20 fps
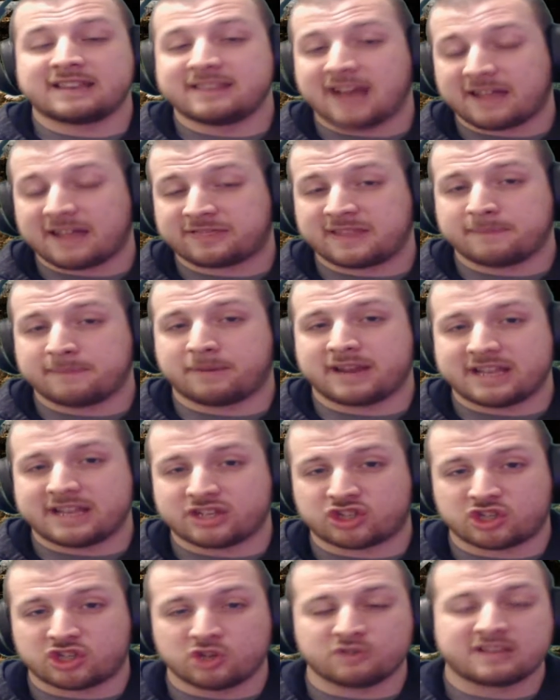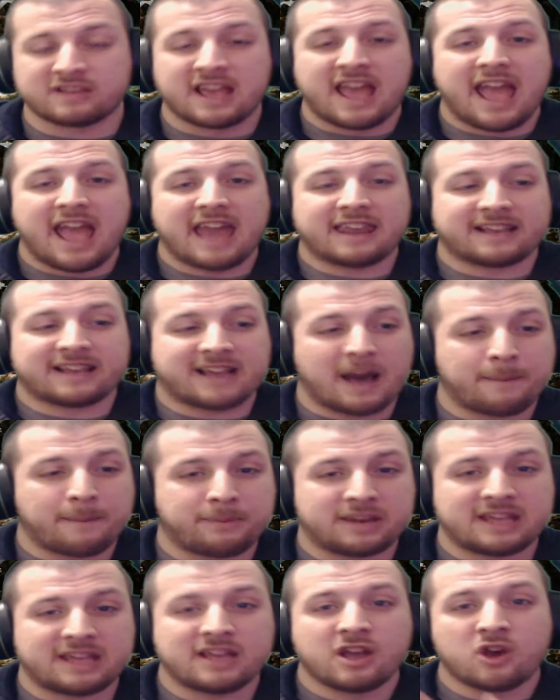nothing but issues, and the
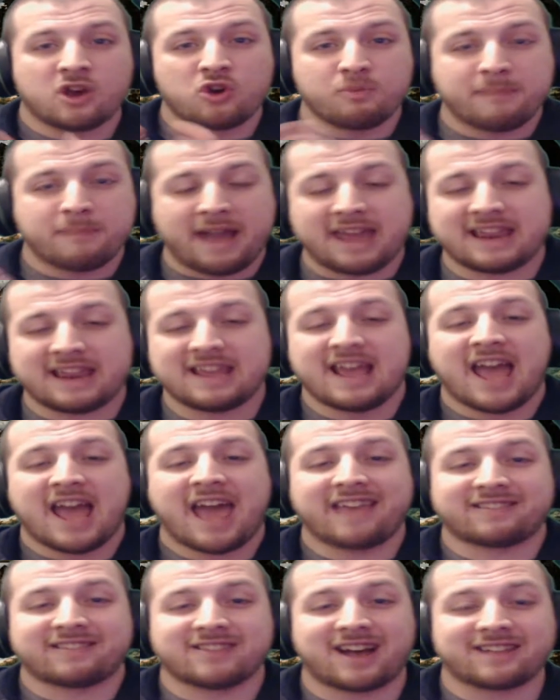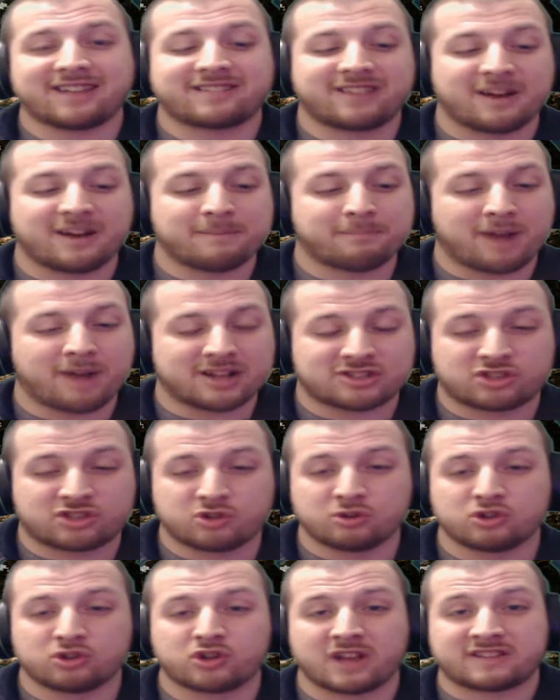company who made it has not done much
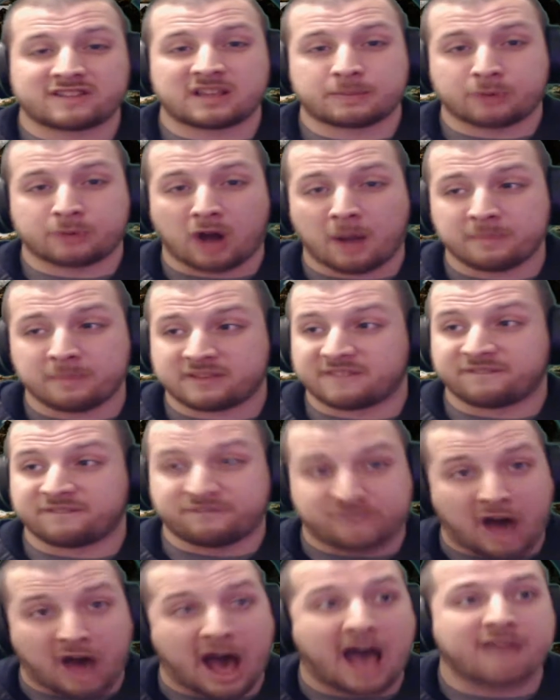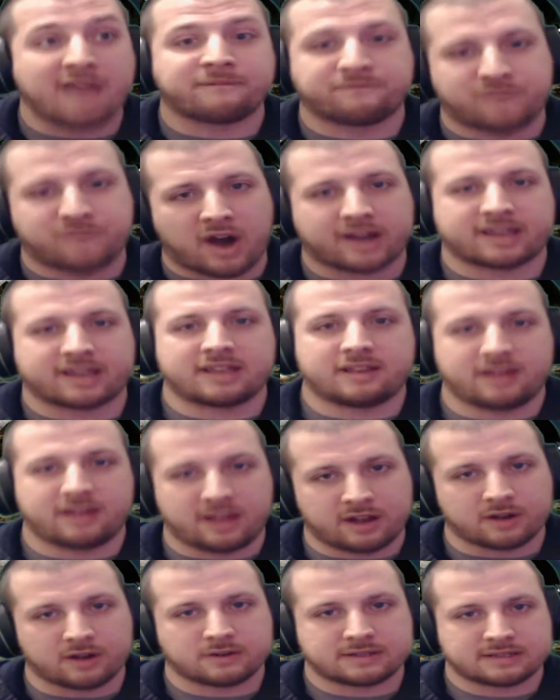to address these problems in five fucking
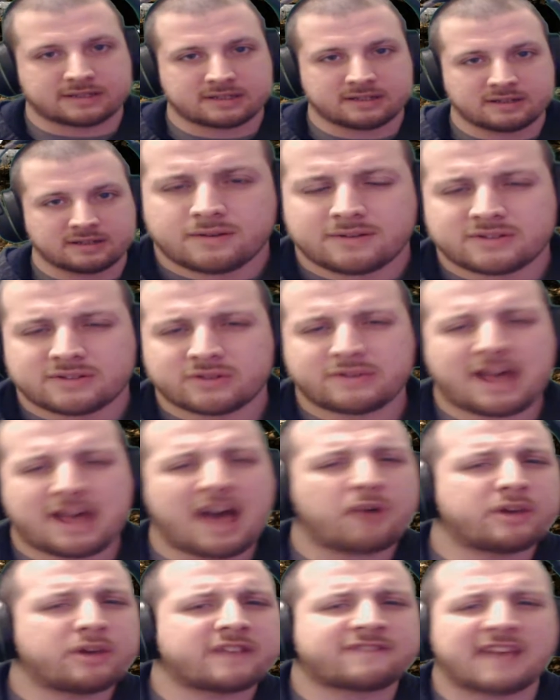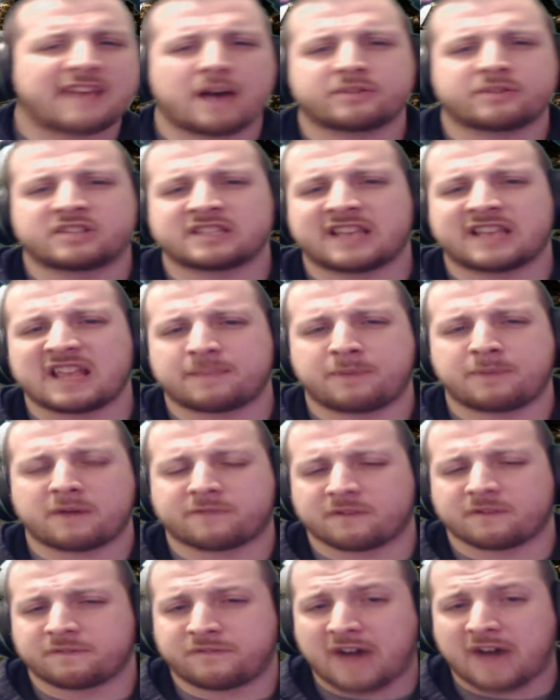years. So now we established this game's been out
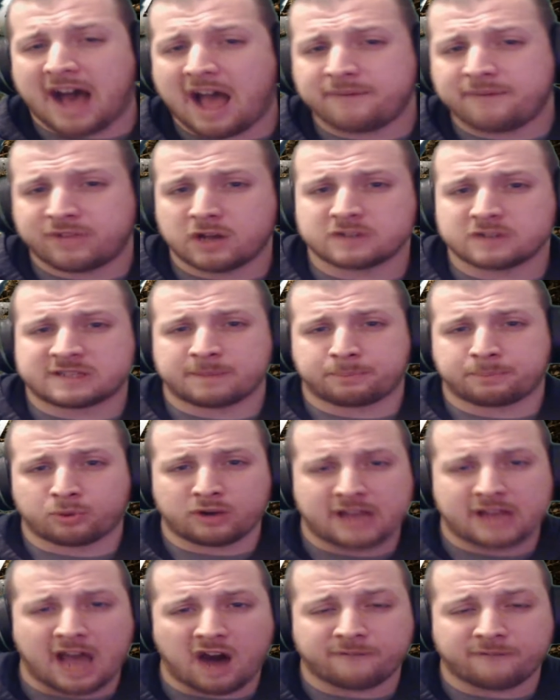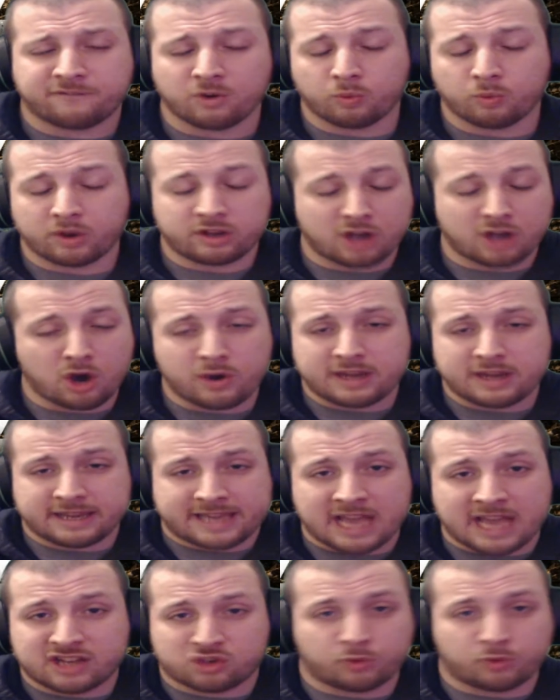for five years in pre-alpha with no
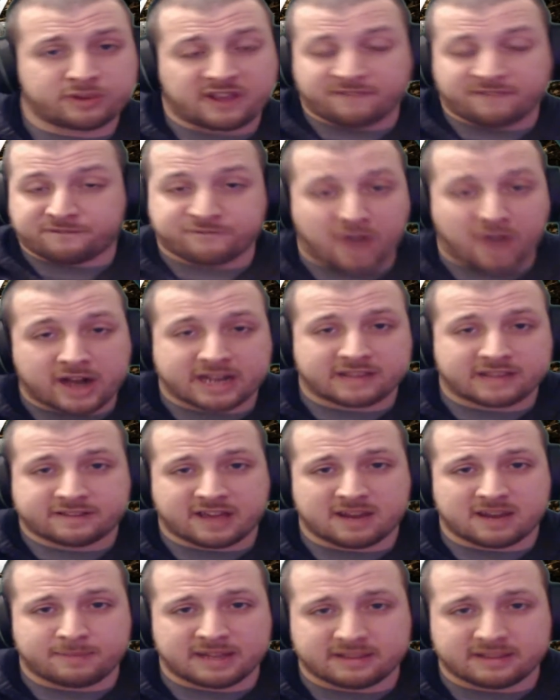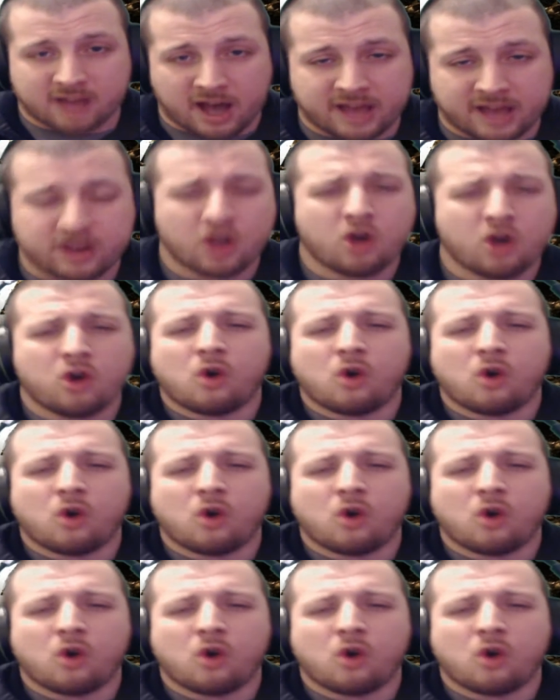indication when the fuck it's gonna be done.